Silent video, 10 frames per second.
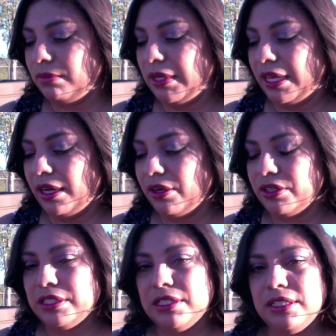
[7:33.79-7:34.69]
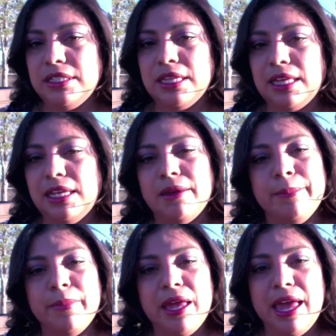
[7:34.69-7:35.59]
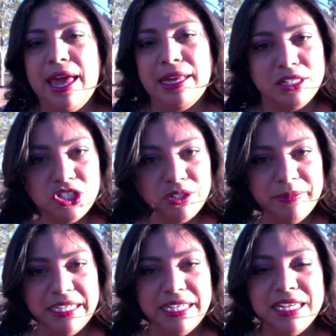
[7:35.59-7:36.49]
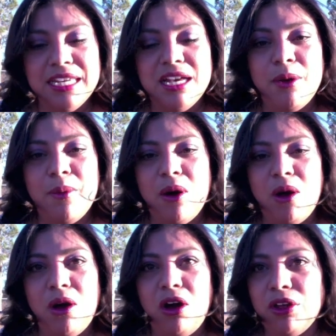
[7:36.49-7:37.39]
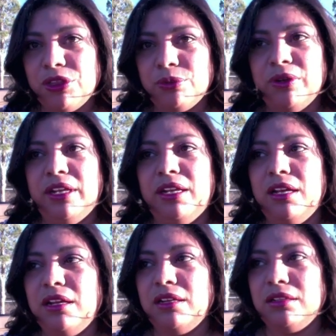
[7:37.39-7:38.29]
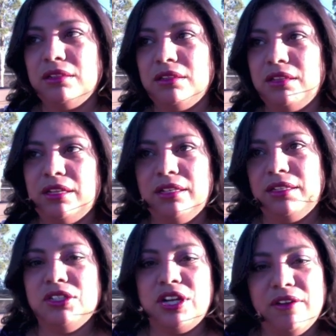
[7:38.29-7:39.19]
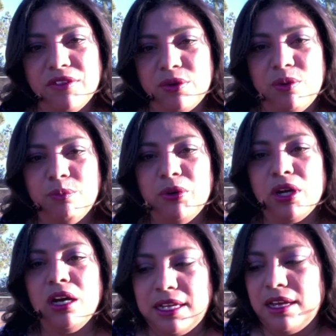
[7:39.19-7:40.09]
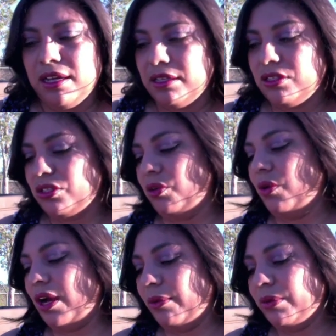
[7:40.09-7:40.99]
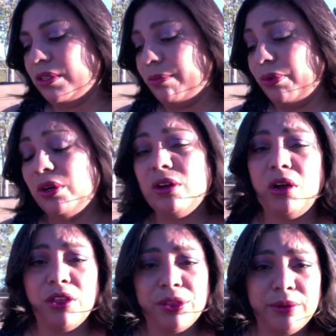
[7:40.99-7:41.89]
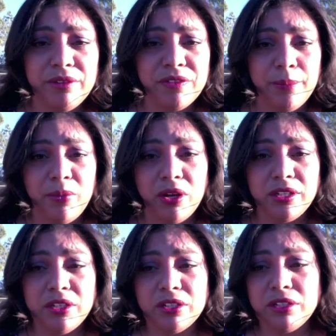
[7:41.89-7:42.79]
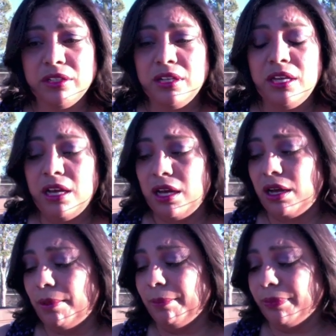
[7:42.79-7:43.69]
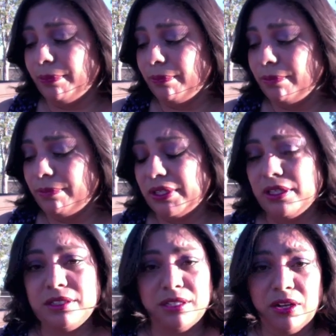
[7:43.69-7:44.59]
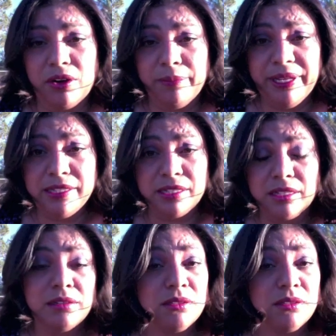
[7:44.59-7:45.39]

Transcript: Harrison, Liam, and Jimmy, all 3, they each have their own book. So I would put all 3 of them on here because they are amazing.